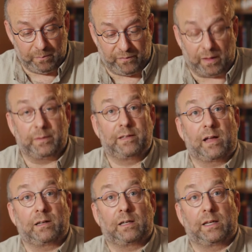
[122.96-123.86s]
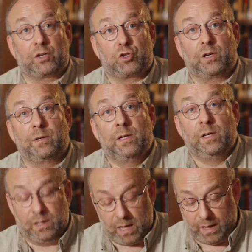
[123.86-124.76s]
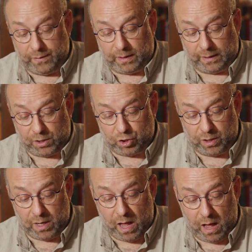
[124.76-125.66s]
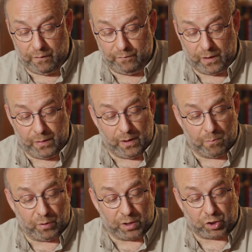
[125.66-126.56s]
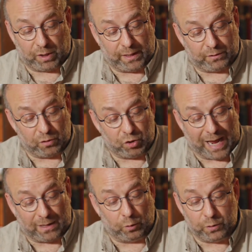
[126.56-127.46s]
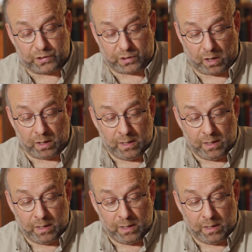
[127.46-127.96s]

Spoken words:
Velmadonna collection, the collection of the British collector Jack Lunser,